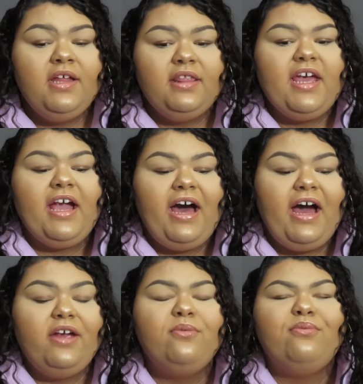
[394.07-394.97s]
Like
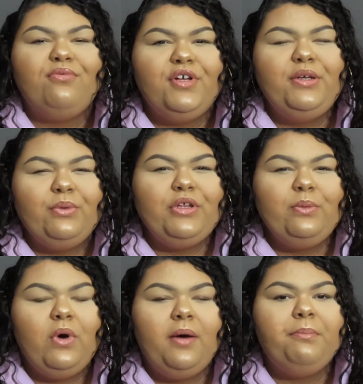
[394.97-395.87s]
I really
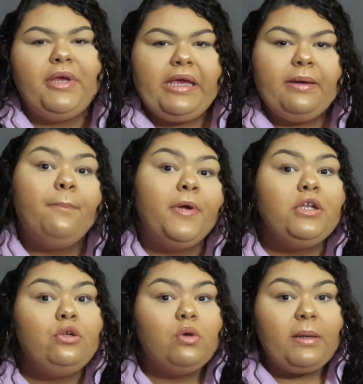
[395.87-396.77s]
want makeup, but
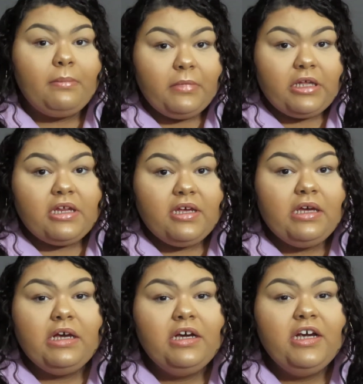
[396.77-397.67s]
do I need it?